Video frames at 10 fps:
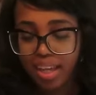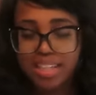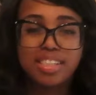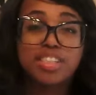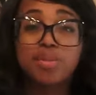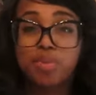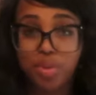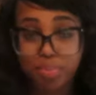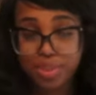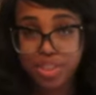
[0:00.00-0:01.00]
It's a
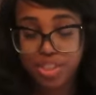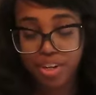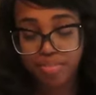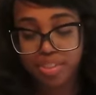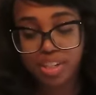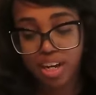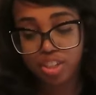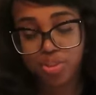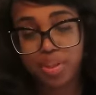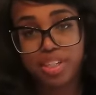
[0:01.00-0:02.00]
subscription service that
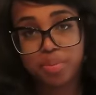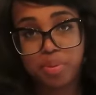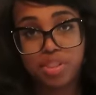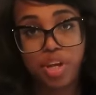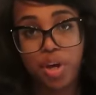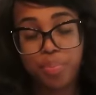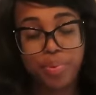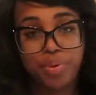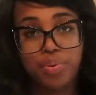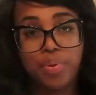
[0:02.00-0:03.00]
I joined. It's supposed to help
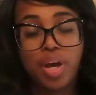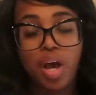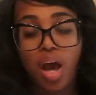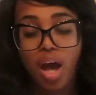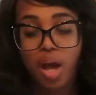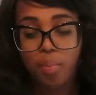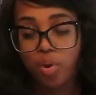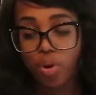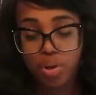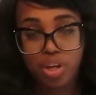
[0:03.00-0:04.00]
you
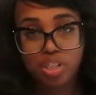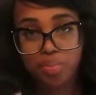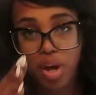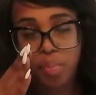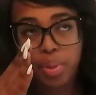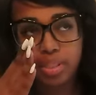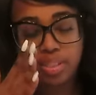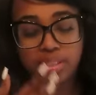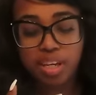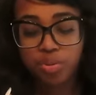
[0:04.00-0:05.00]
grow your small
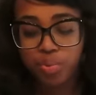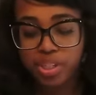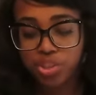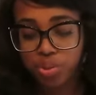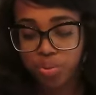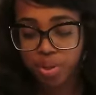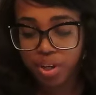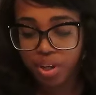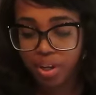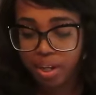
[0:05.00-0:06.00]
business and reach
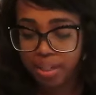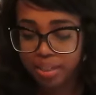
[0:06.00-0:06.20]
your